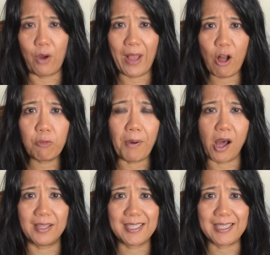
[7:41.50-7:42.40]
health
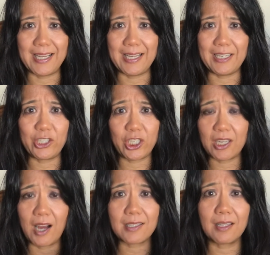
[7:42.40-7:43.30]
policy, she
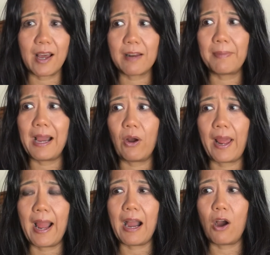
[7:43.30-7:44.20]
talks a lot about
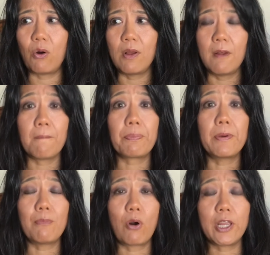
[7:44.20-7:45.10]
how
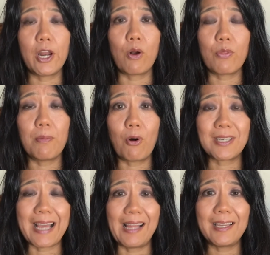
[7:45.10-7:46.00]
the
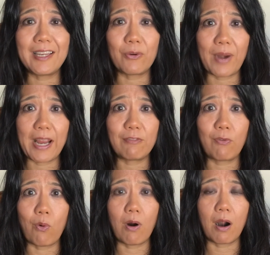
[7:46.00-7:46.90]
mortality rate
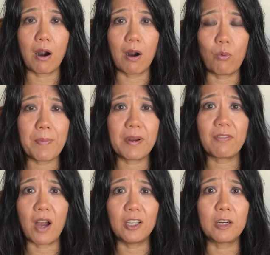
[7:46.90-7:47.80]
for women
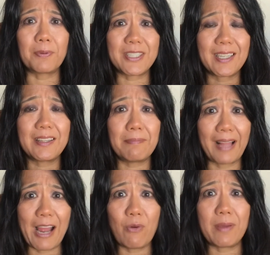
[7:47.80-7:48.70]
of color, particularly
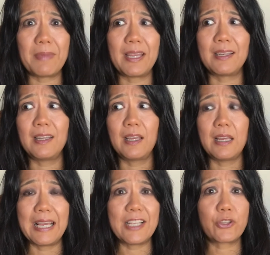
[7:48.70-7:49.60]
black women,
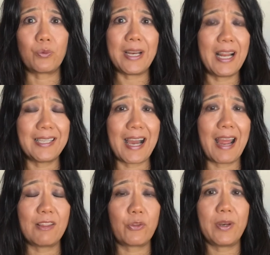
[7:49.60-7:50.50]
is 3
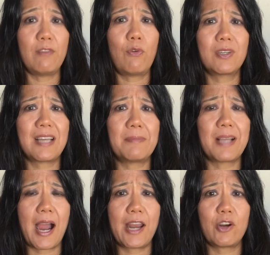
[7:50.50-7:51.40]
to 4 times
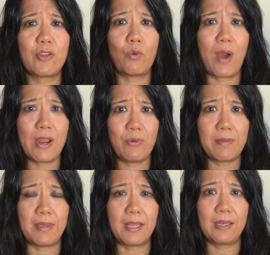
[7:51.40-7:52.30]
higher than white
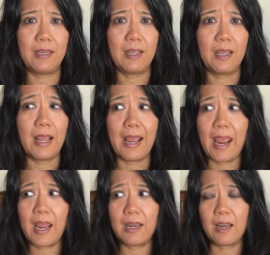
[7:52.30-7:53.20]
women.
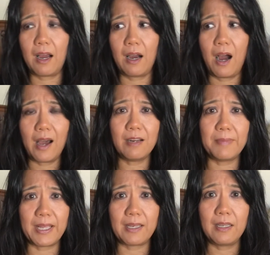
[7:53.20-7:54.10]
And
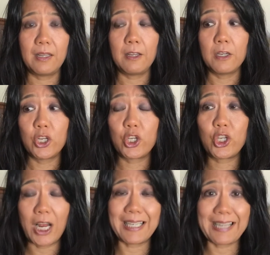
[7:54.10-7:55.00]
Hahnemann
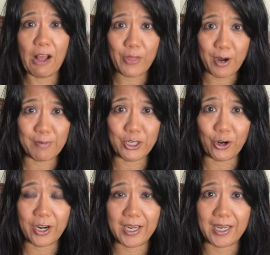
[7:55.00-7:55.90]
shut down their
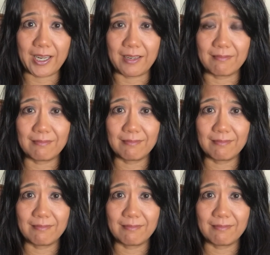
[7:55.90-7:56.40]
maternity